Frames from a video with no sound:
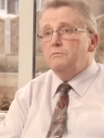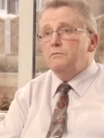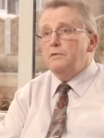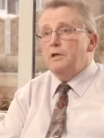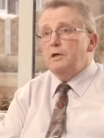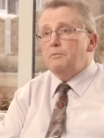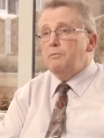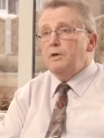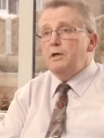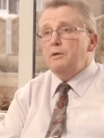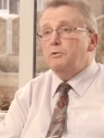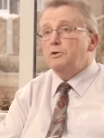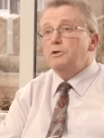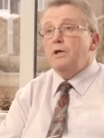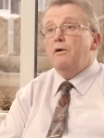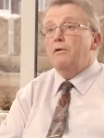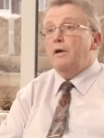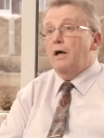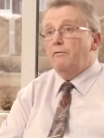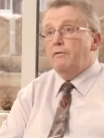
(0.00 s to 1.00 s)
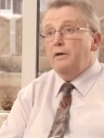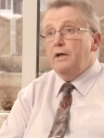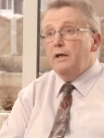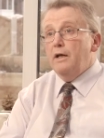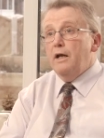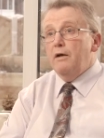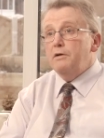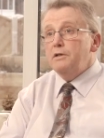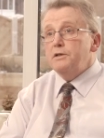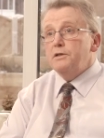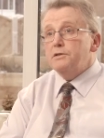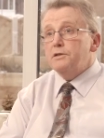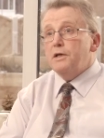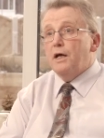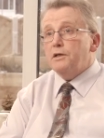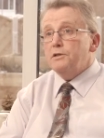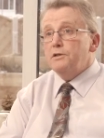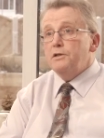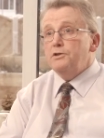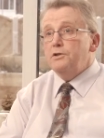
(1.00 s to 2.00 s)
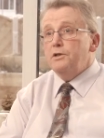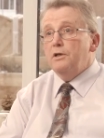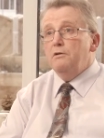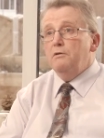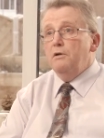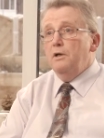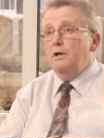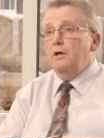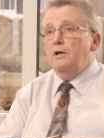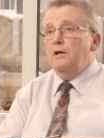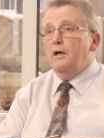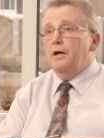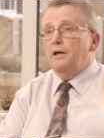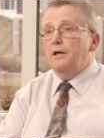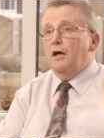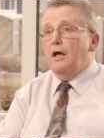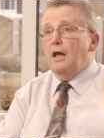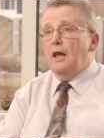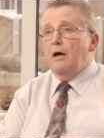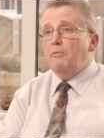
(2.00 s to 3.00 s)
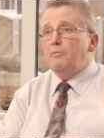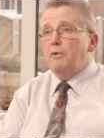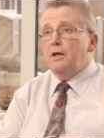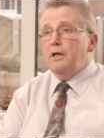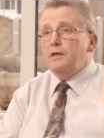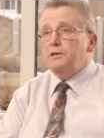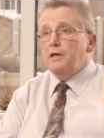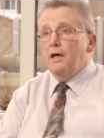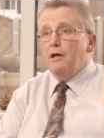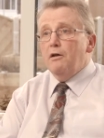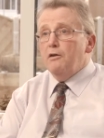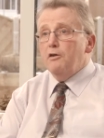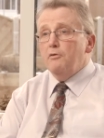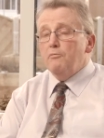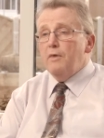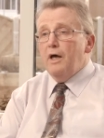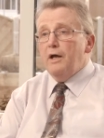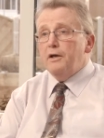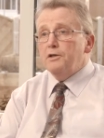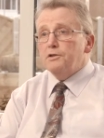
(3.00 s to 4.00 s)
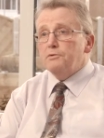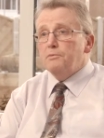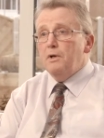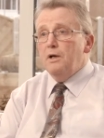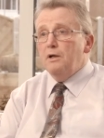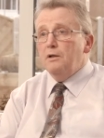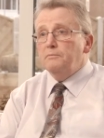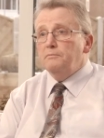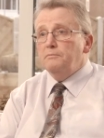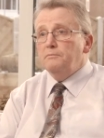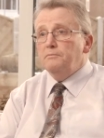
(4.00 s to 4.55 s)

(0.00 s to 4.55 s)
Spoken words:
the people don't have an inheritance tax issue, and I'll happily tell them that as well.